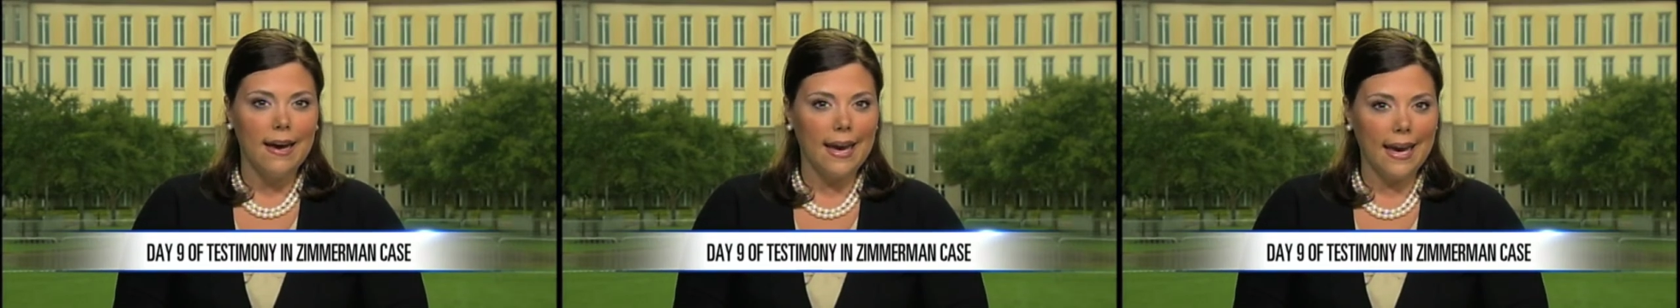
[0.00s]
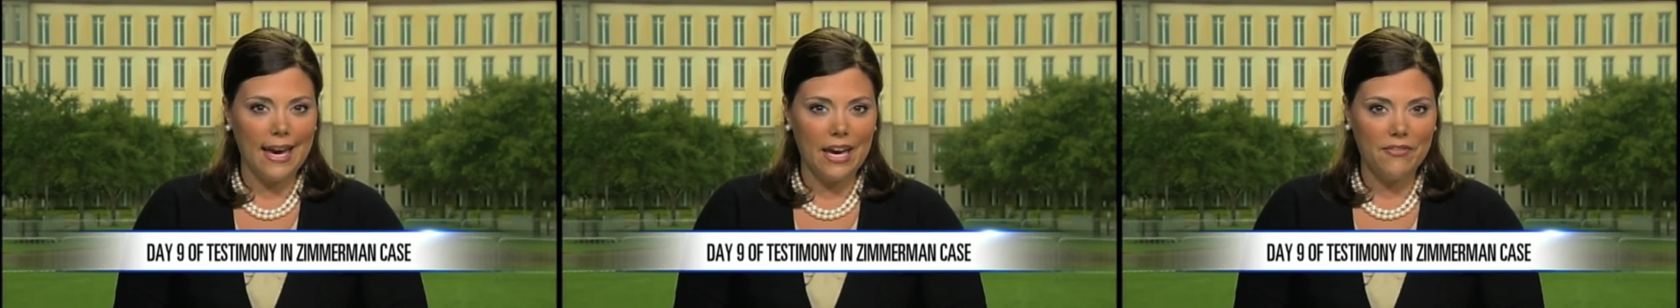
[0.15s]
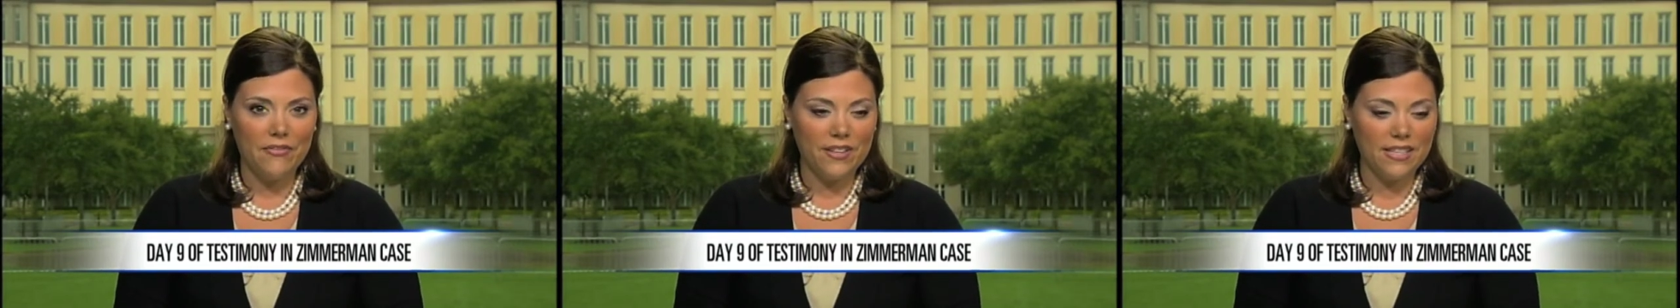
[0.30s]

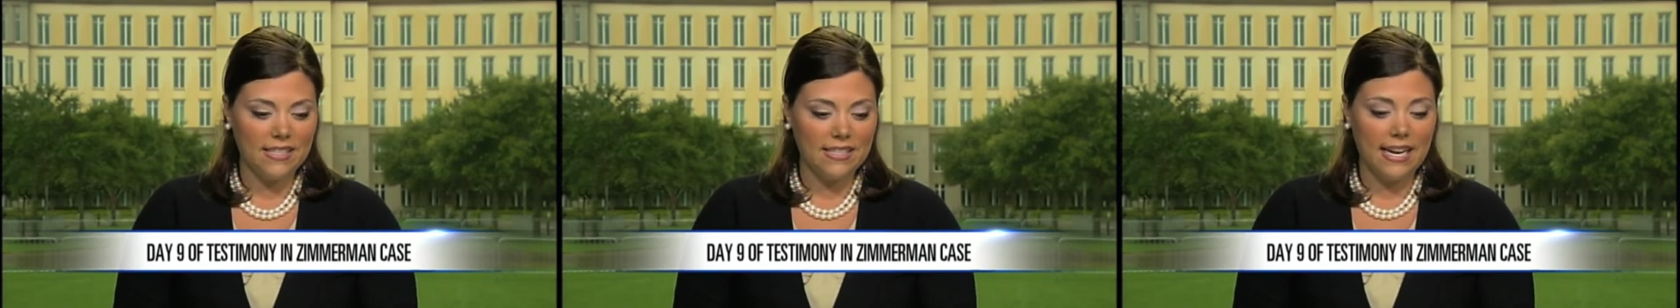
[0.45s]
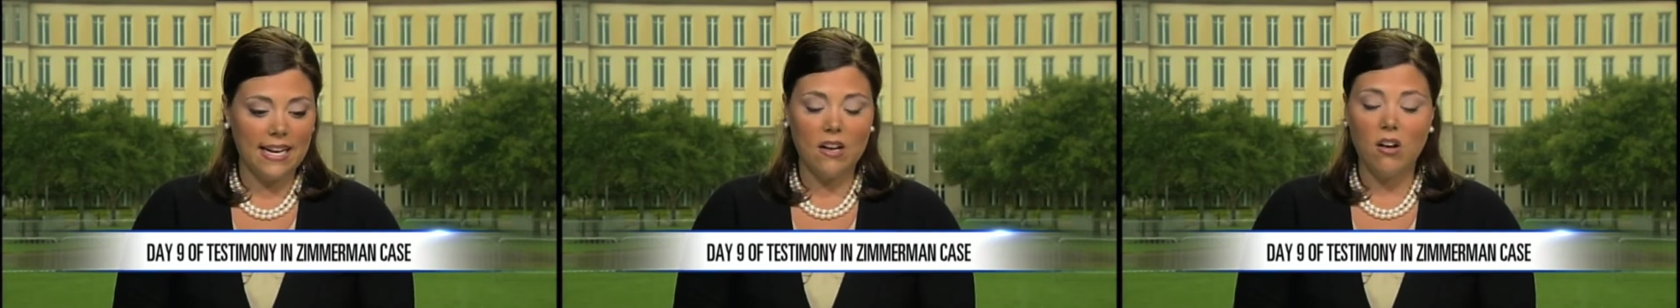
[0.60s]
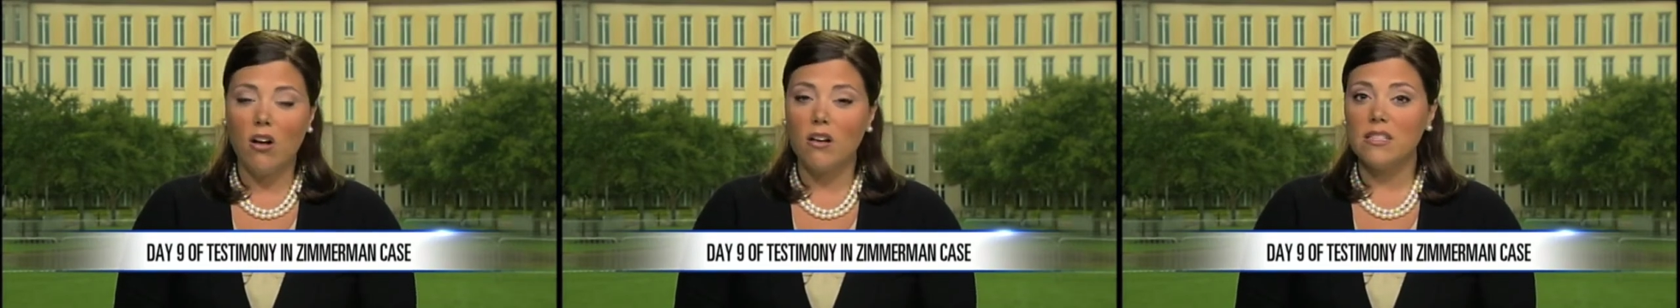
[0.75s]
if the
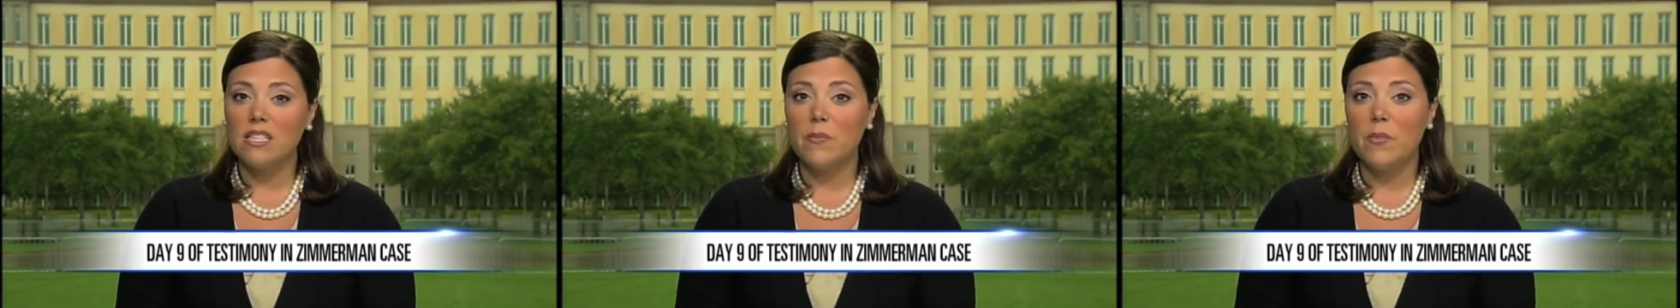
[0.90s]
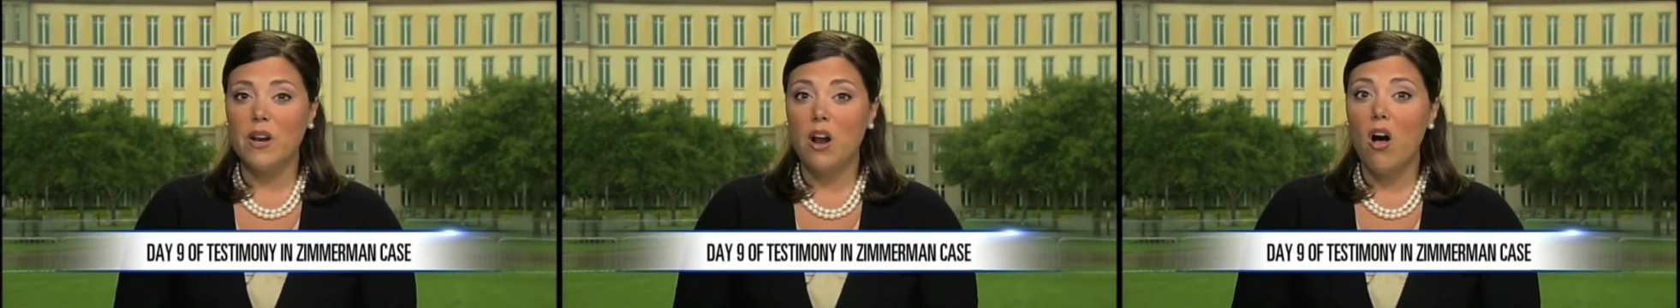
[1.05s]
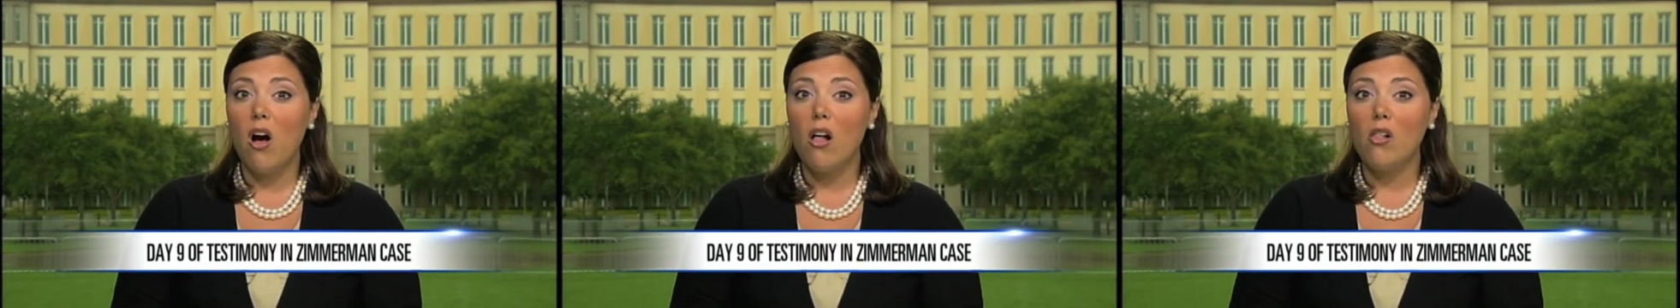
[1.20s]
state calls him
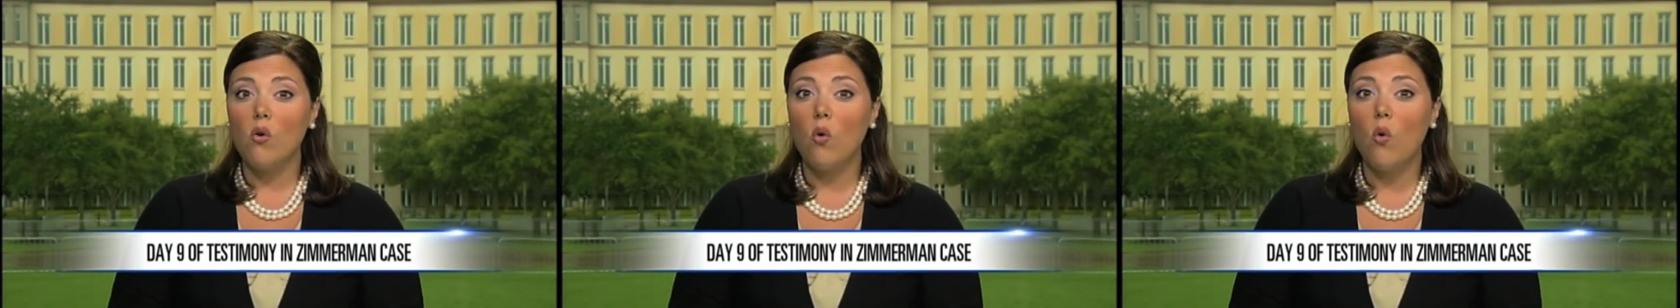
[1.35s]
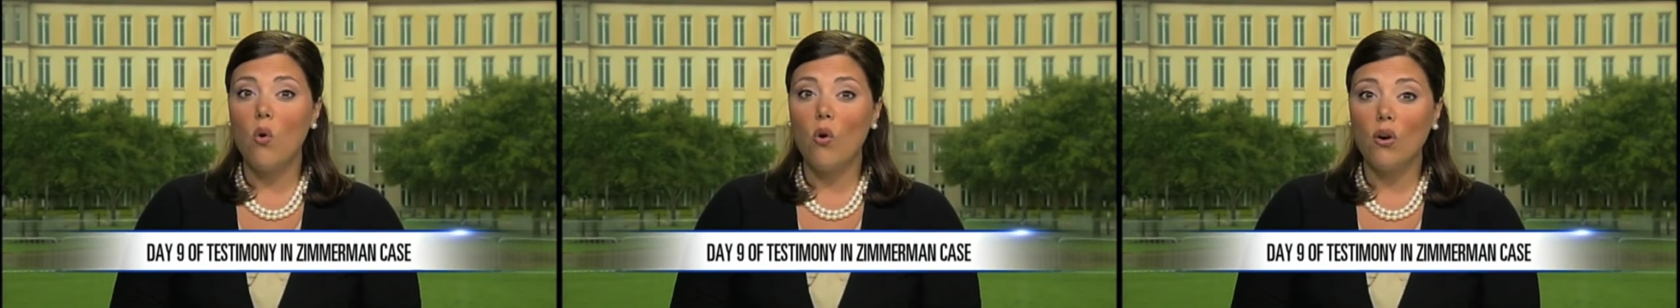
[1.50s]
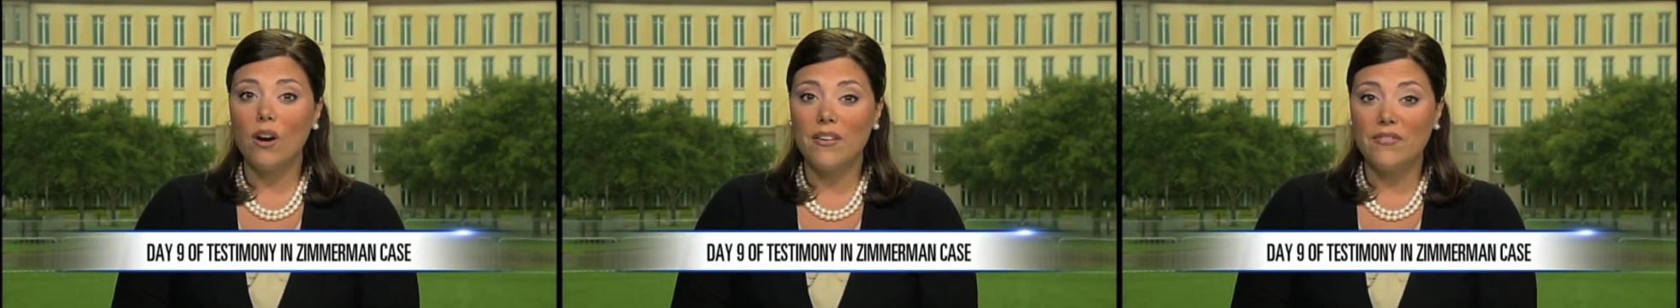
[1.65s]
at all
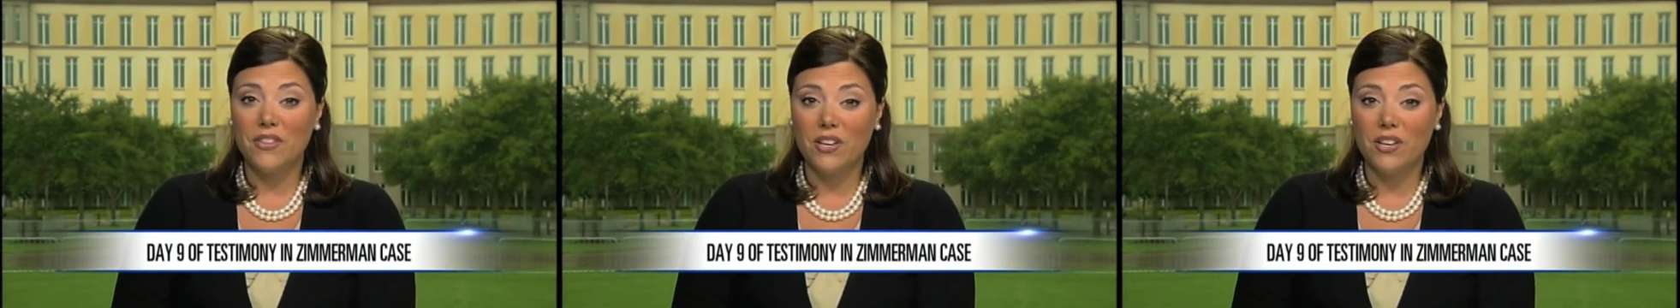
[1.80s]
or if